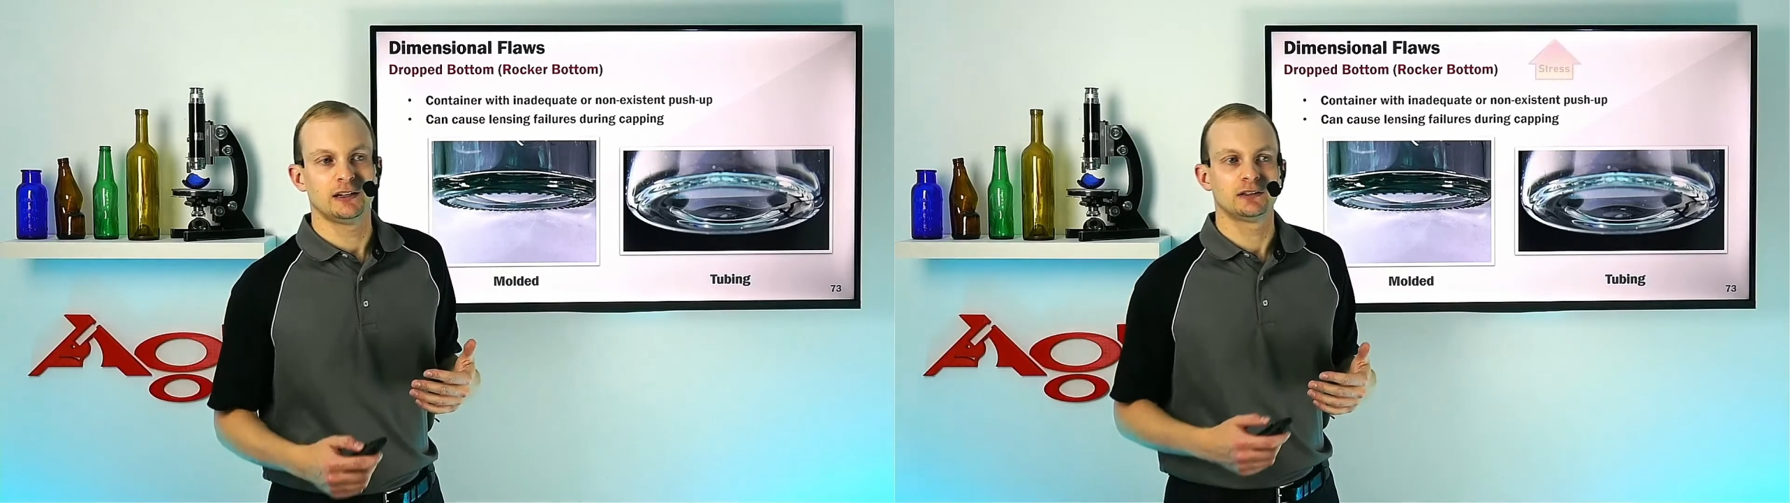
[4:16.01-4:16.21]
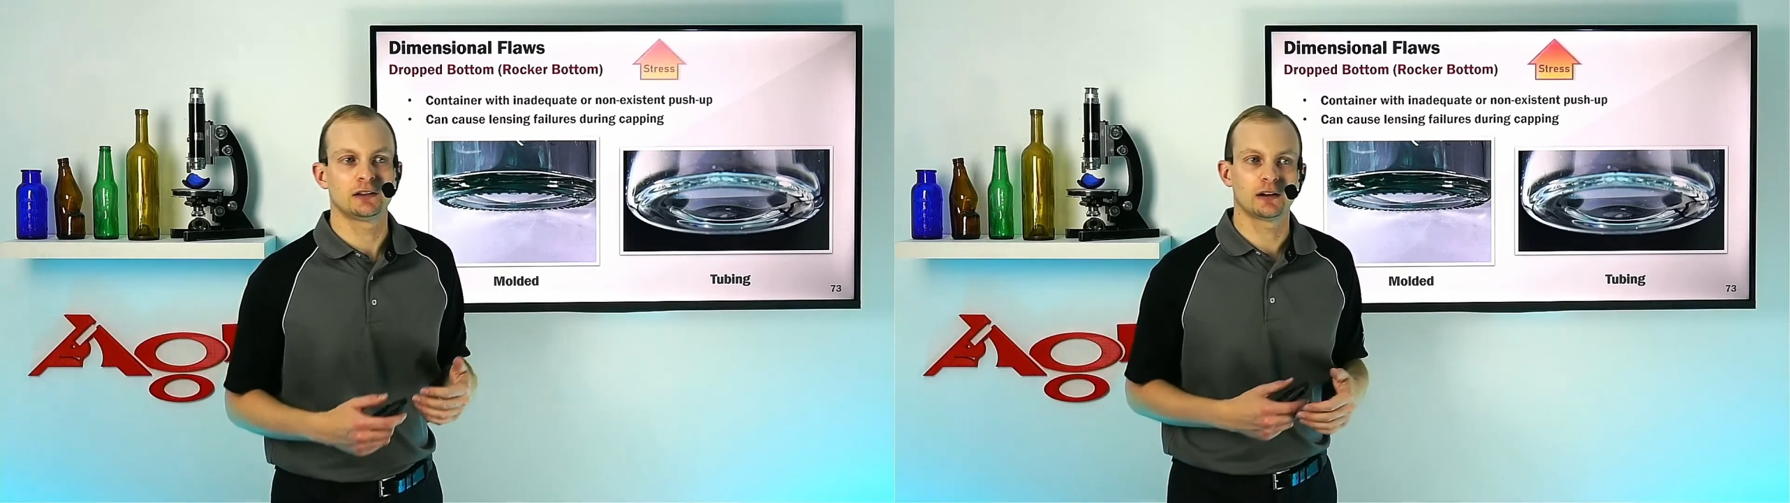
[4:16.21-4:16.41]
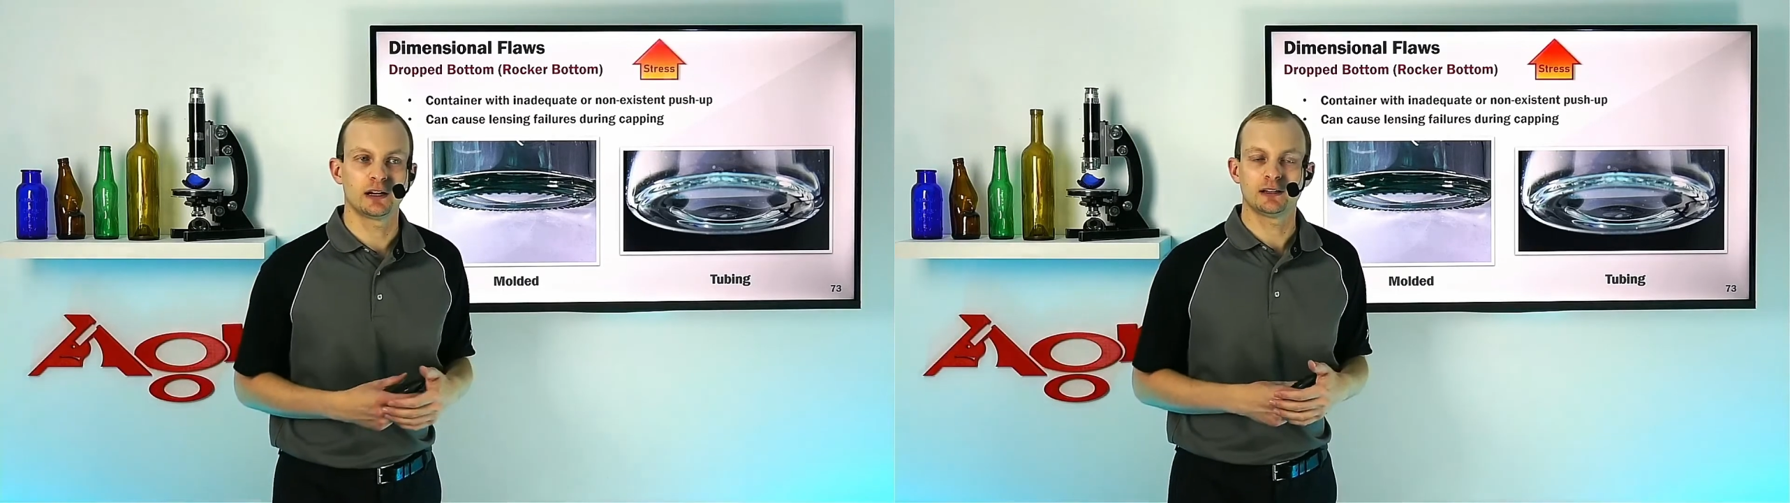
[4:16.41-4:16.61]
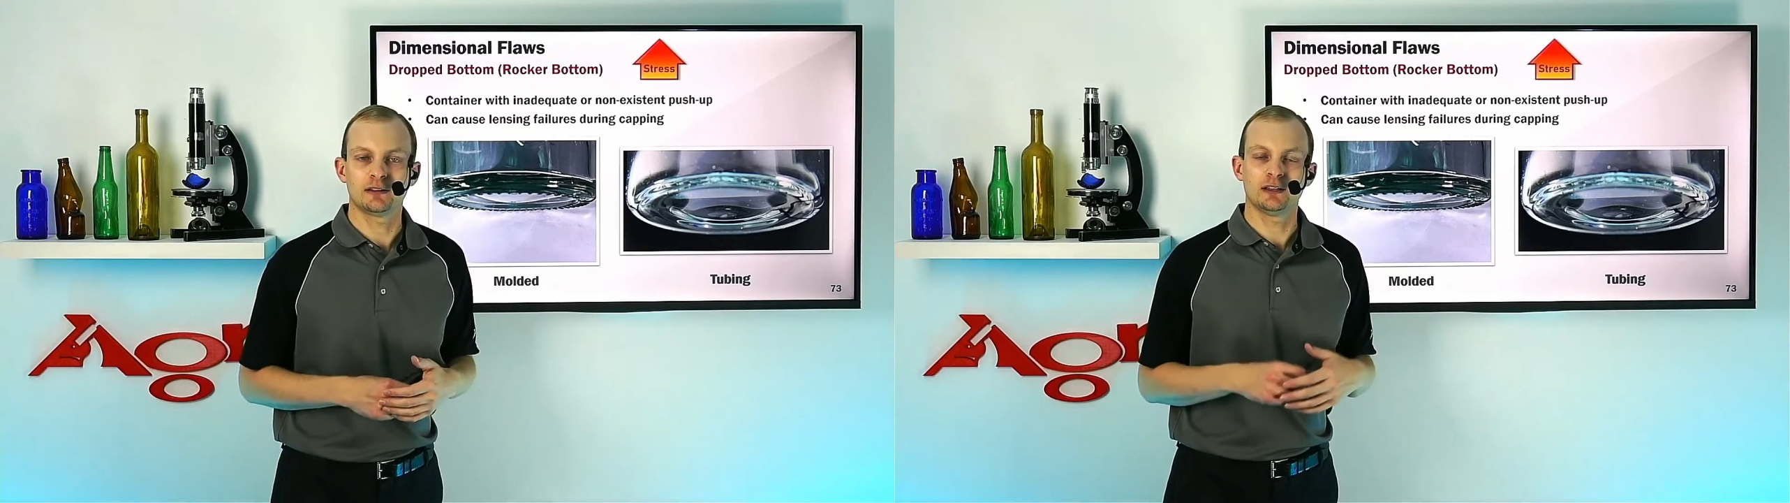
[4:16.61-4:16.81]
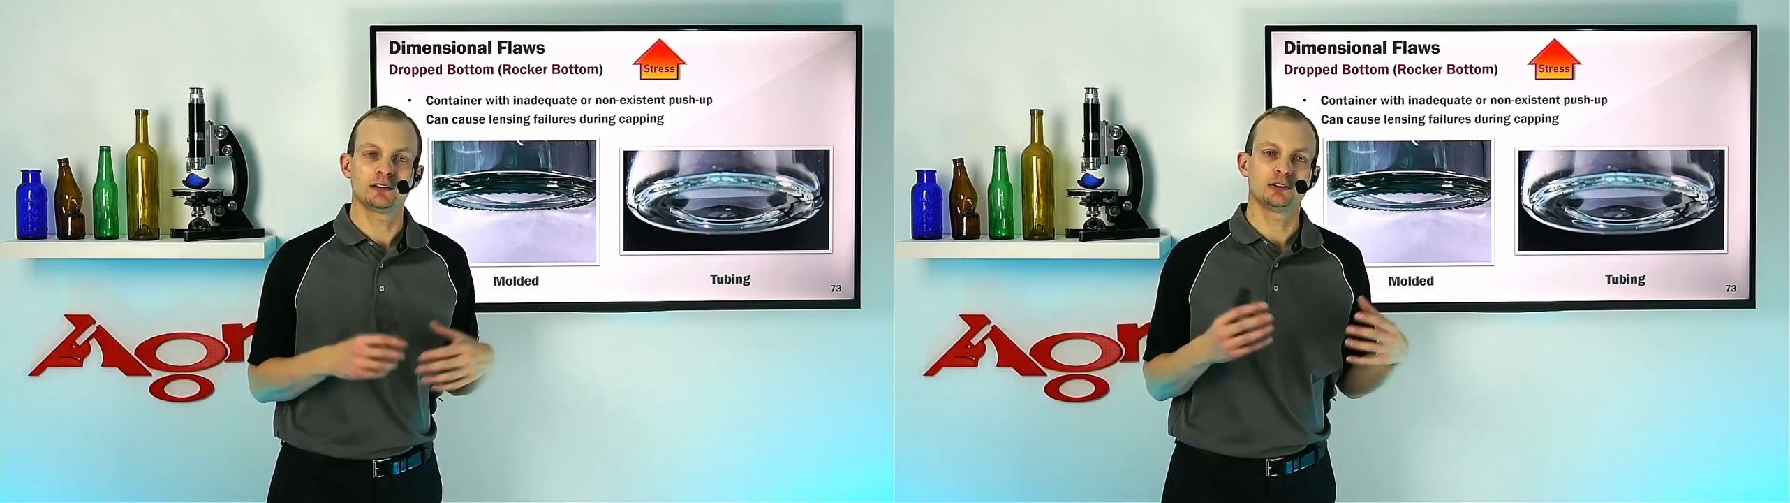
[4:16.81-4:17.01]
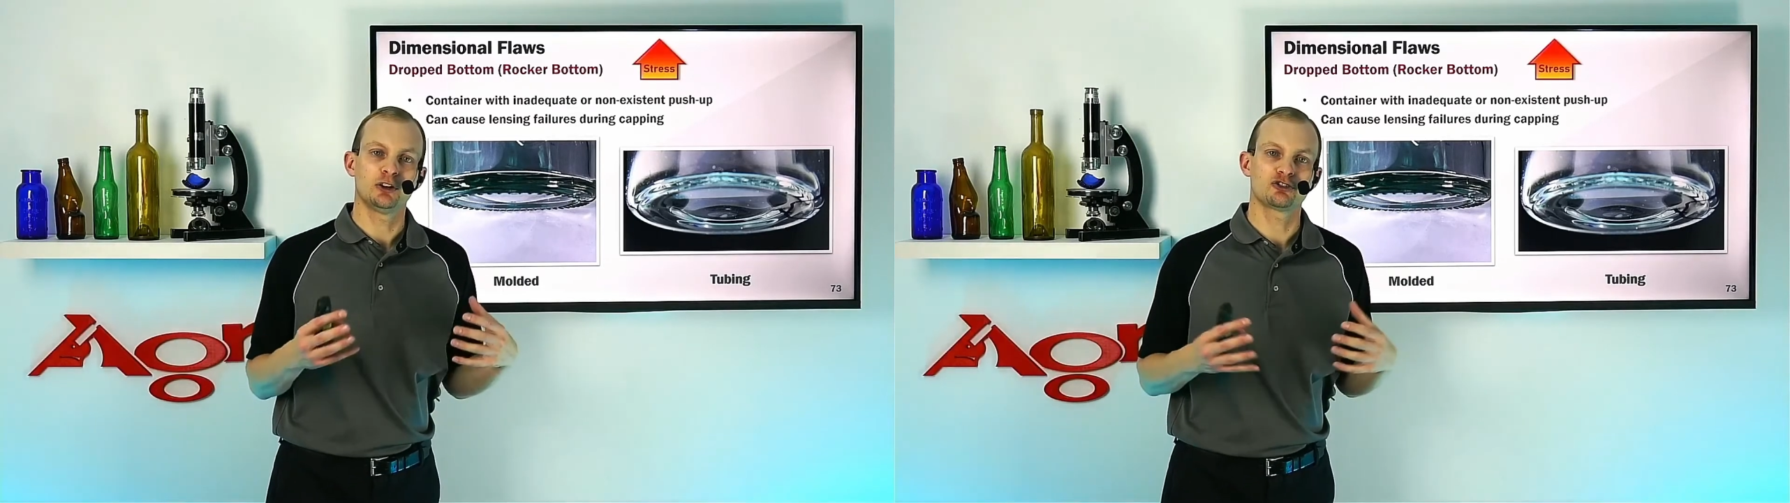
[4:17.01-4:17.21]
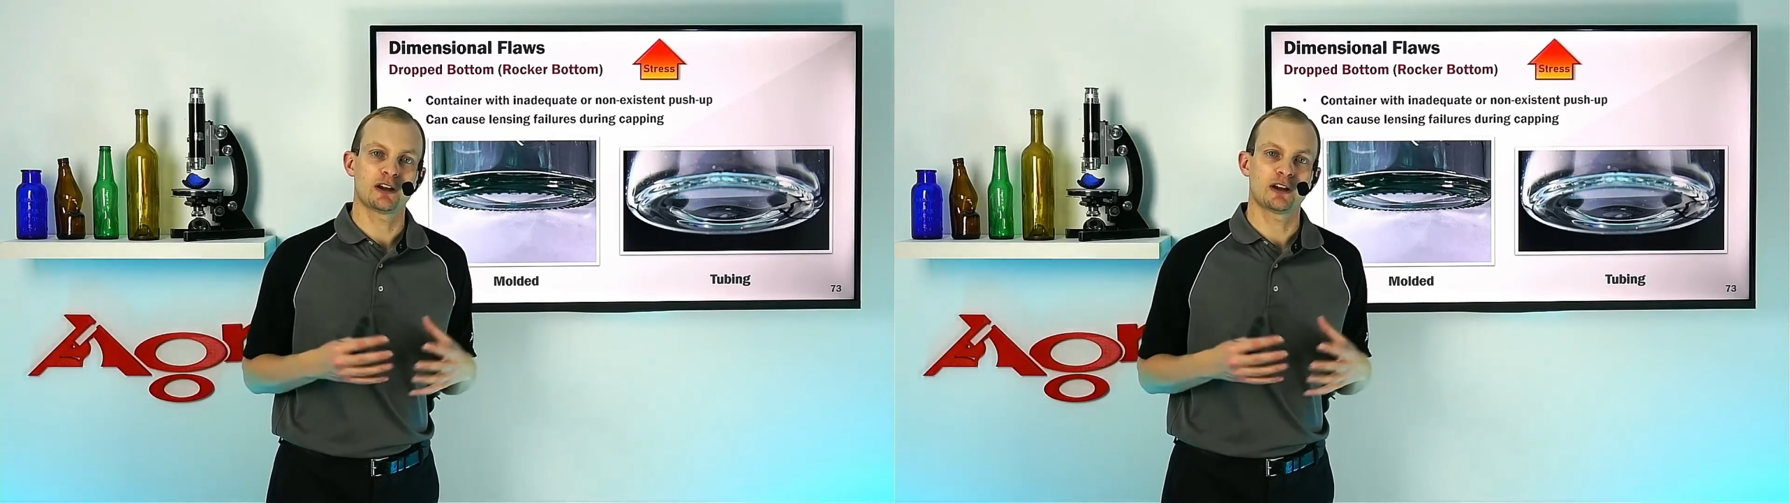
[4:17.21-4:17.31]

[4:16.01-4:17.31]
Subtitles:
during the closure